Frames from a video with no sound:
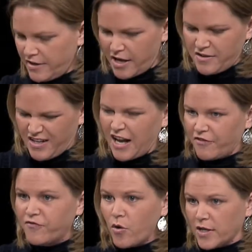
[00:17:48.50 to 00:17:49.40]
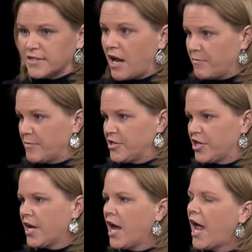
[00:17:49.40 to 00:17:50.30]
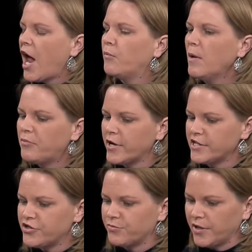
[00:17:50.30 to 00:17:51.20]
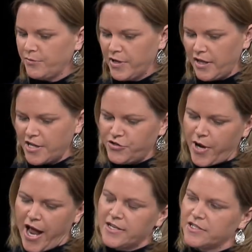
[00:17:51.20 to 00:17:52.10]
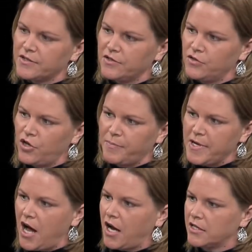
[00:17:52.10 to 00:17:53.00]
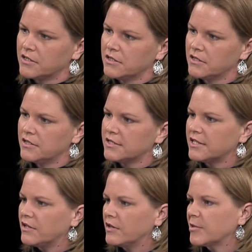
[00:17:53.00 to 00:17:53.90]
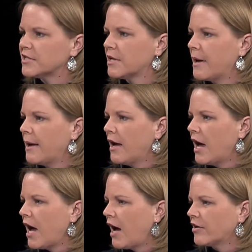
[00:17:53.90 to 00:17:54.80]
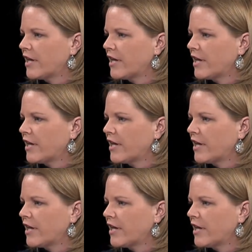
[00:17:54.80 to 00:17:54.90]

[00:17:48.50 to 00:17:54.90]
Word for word: of that kind of focused on Bemidji. At what point did you really realize you had to look beyond the city mm -hmm. limits? How